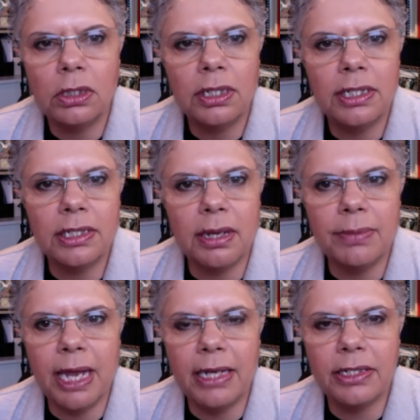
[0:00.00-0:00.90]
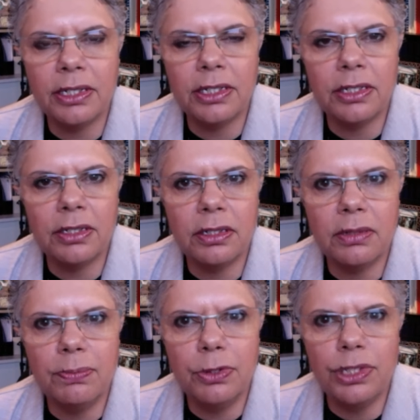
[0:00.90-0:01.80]
in some cases,
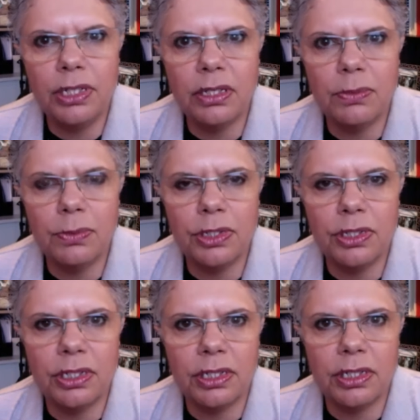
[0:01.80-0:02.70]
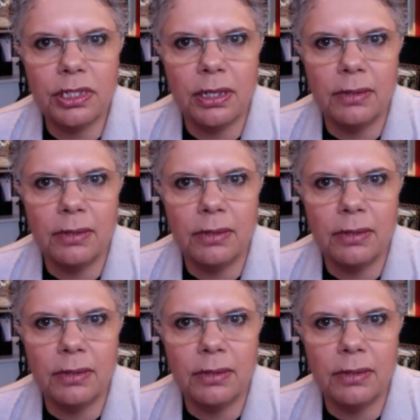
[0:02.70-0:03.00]
music that was just